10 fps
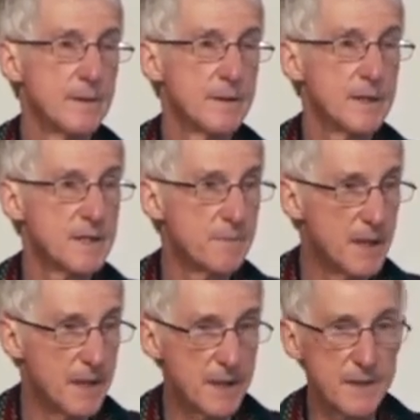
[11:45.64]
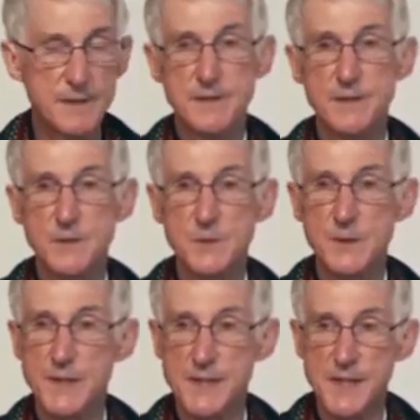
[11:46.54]
Let's begin with
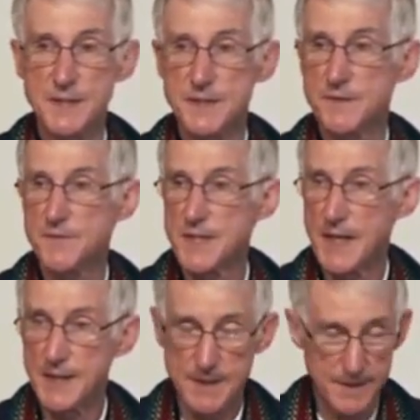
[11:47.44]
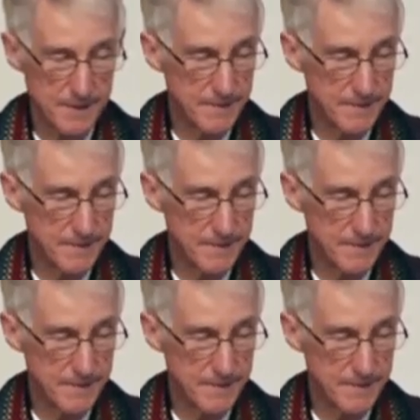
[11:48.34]
the sense of sight.